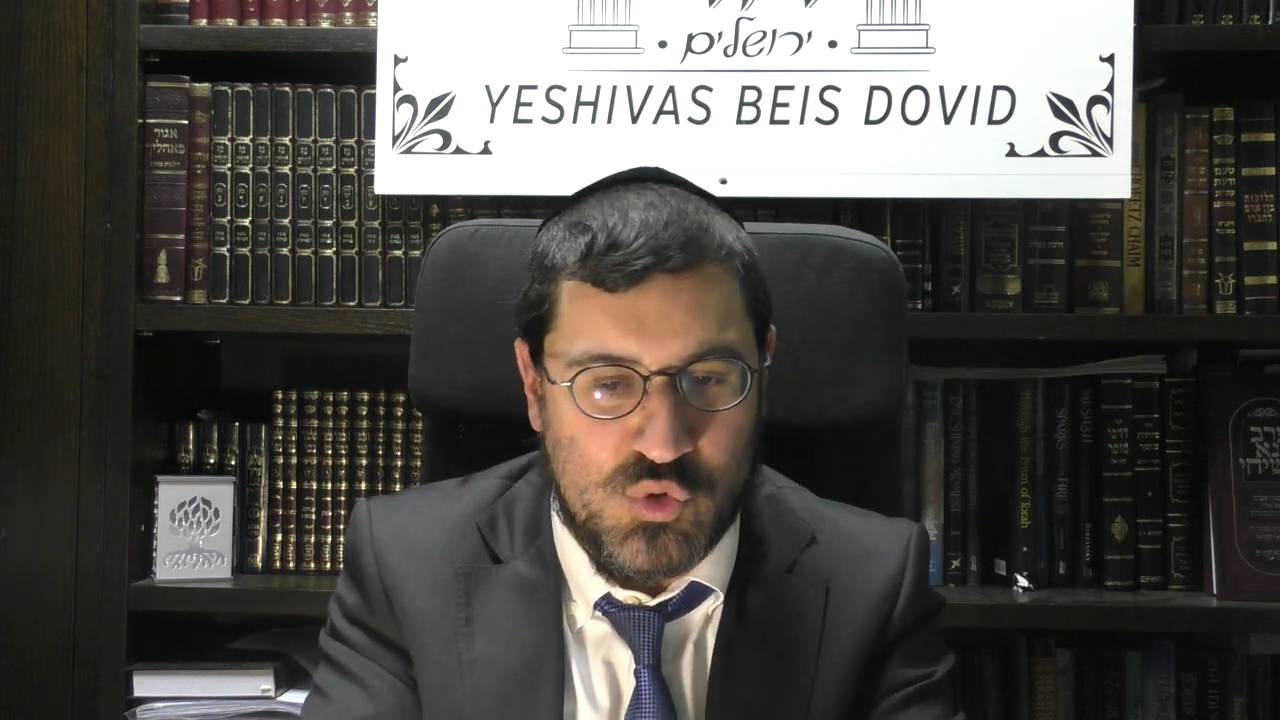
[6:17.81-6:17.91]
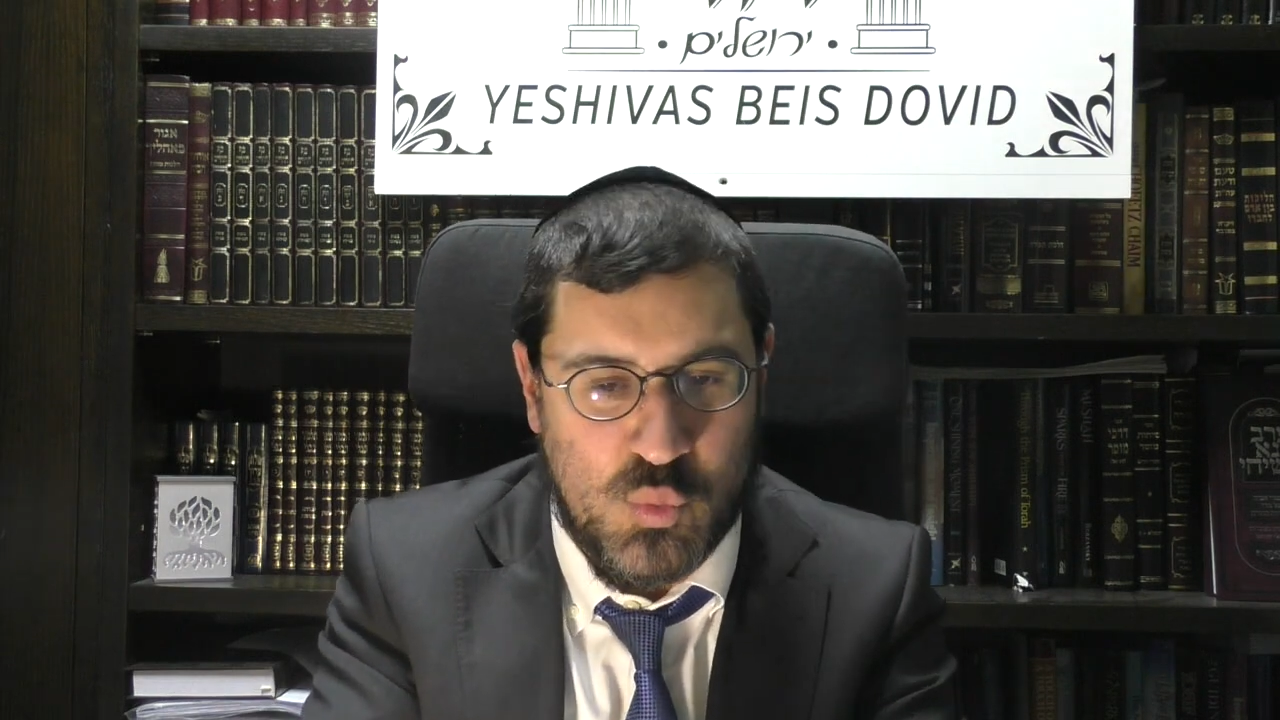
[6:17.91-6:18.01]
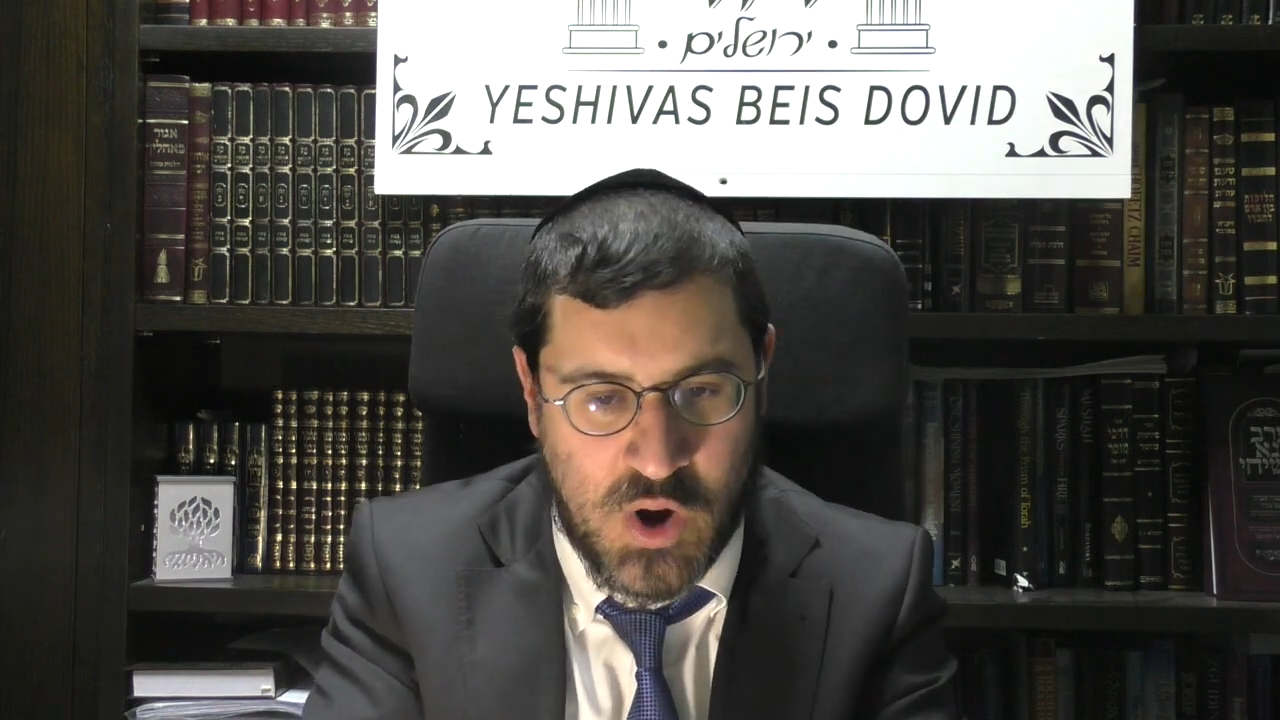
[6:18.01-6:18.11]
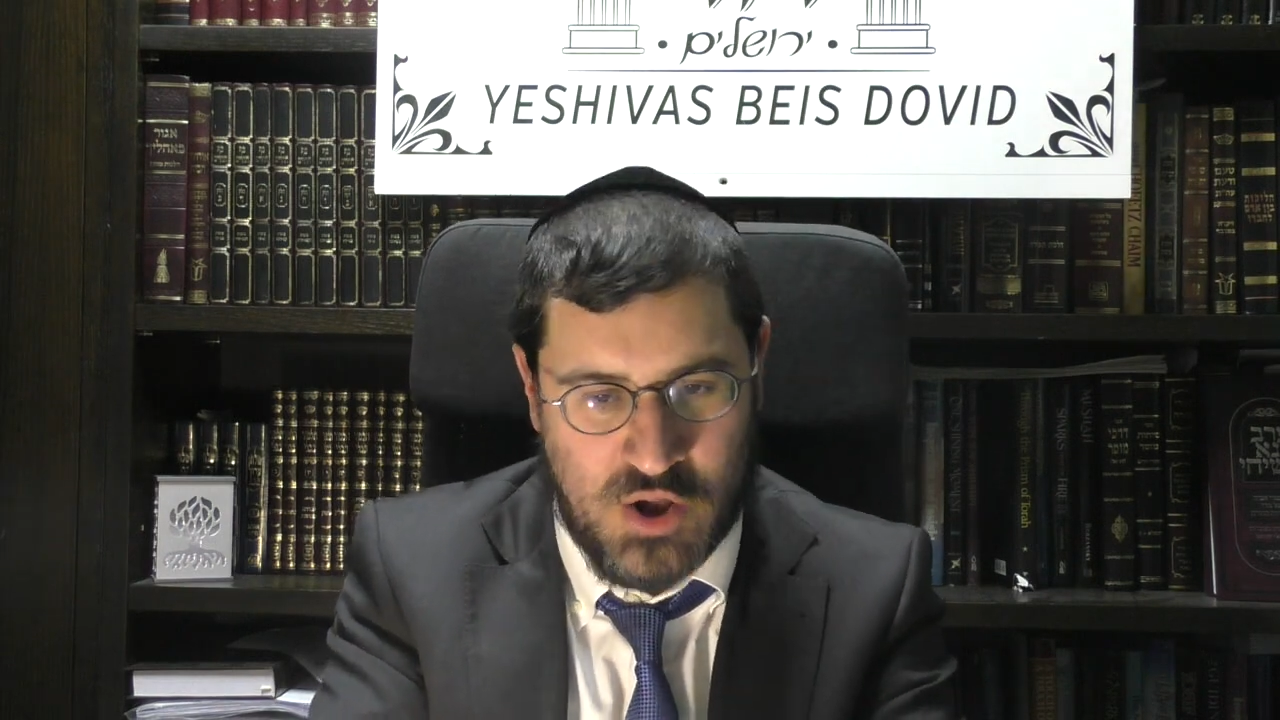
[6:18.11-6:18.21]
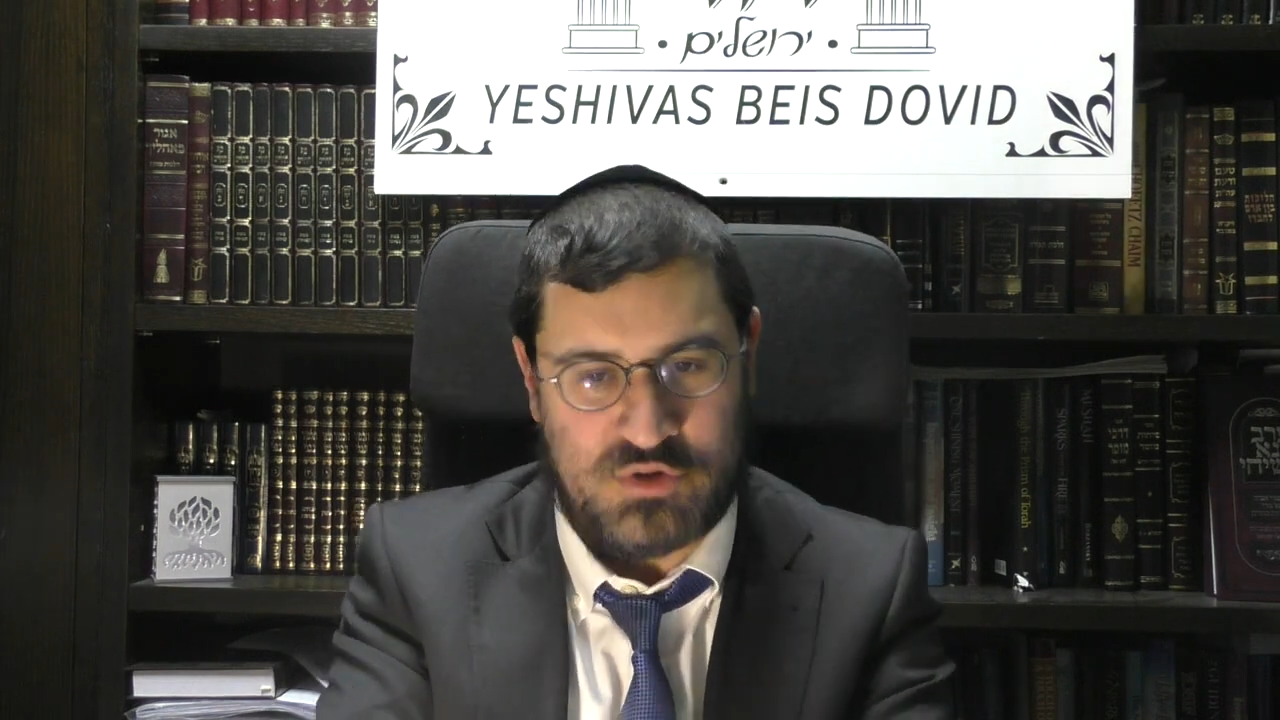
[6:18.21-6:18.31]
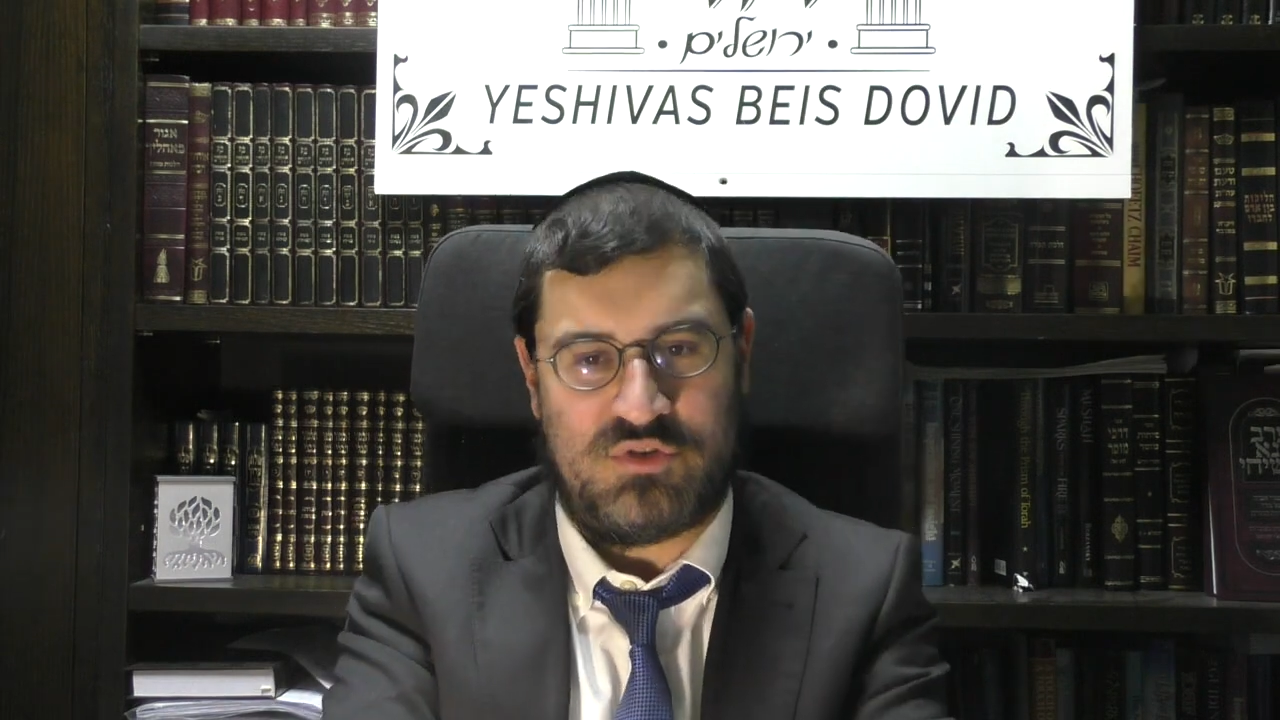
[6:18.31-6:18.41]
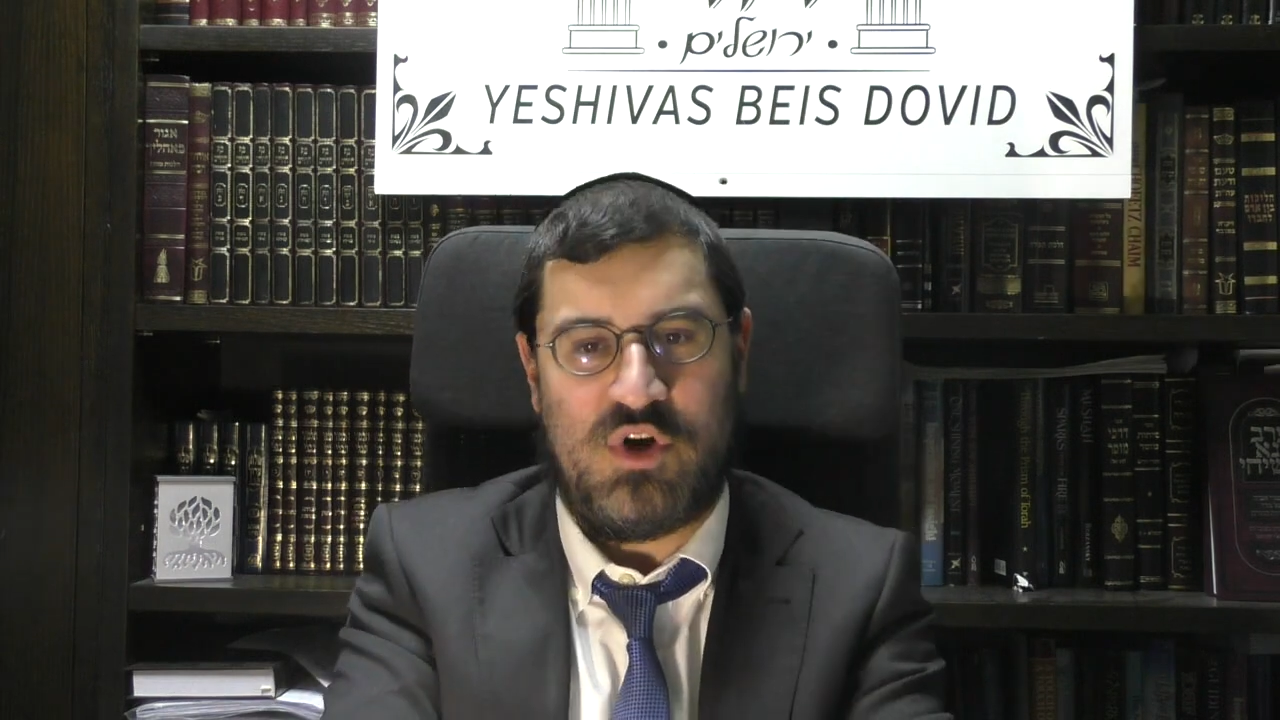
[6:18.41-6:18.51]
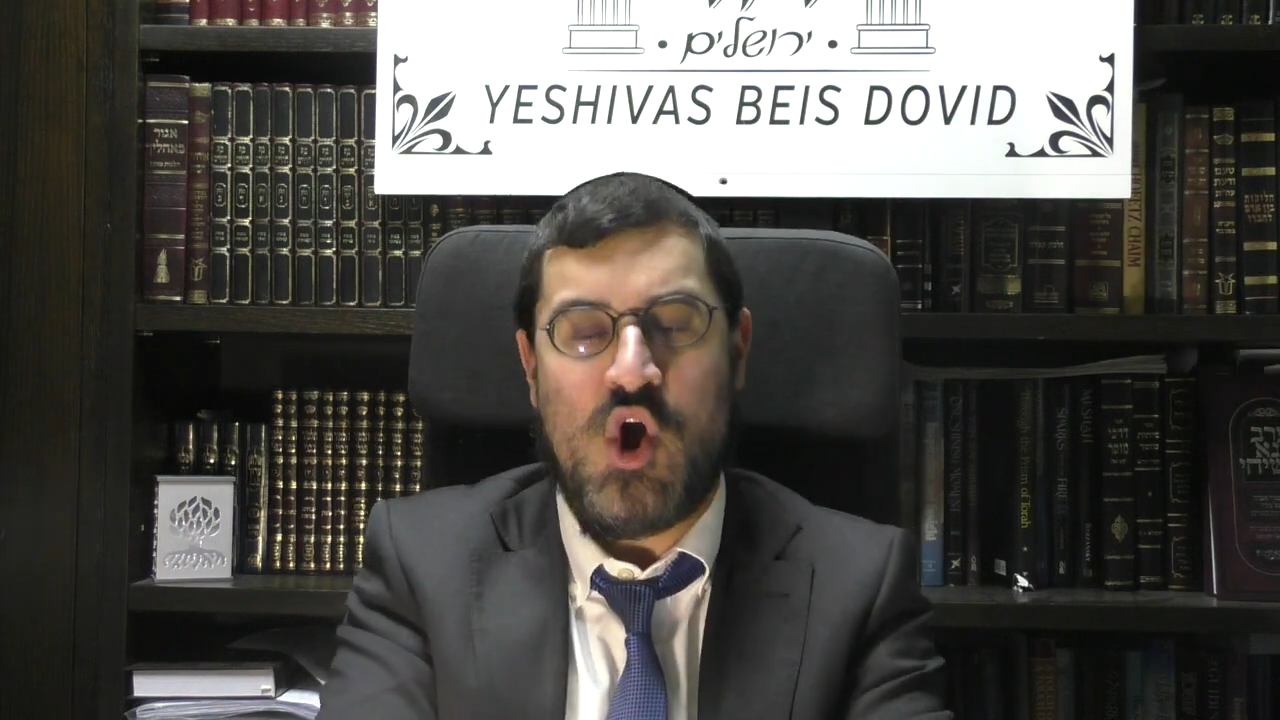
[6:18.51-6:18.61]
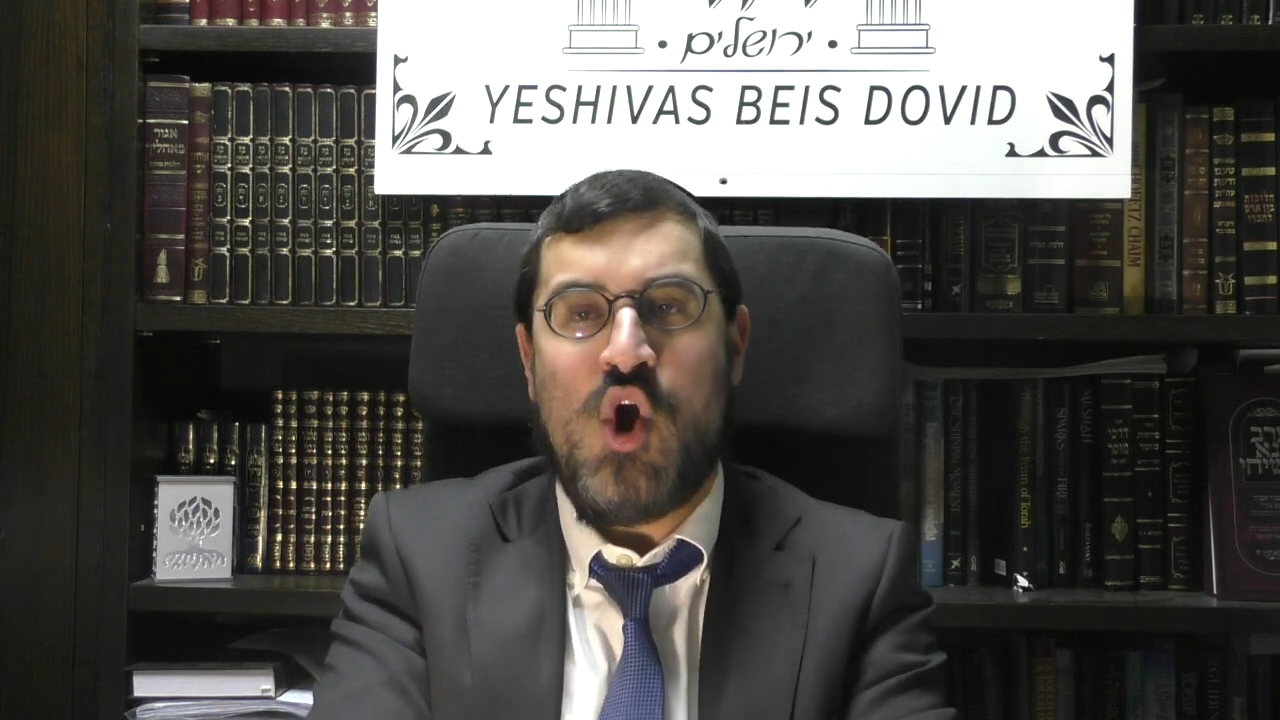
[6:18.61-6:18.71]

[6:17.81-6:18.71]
the world,